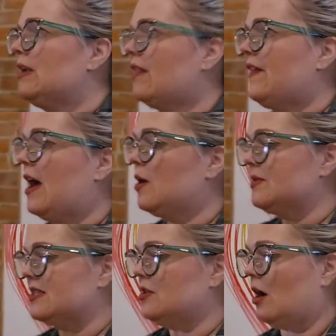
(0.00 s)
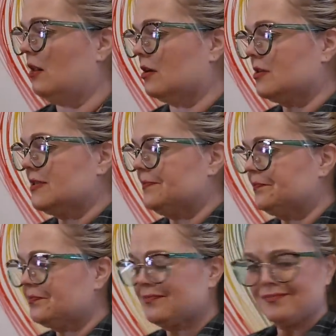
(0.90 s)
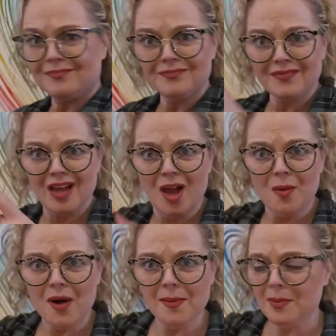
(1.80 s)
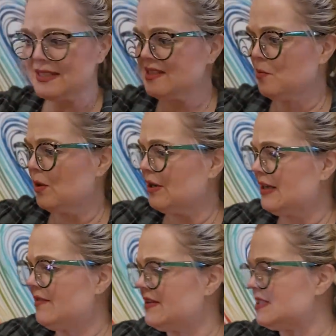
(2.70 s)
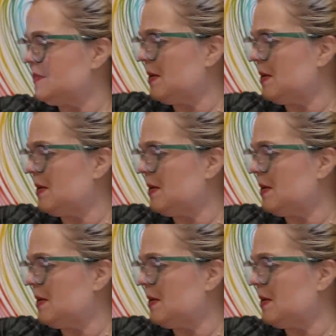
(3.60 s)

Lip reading: win $1,000. Probably somewhere in this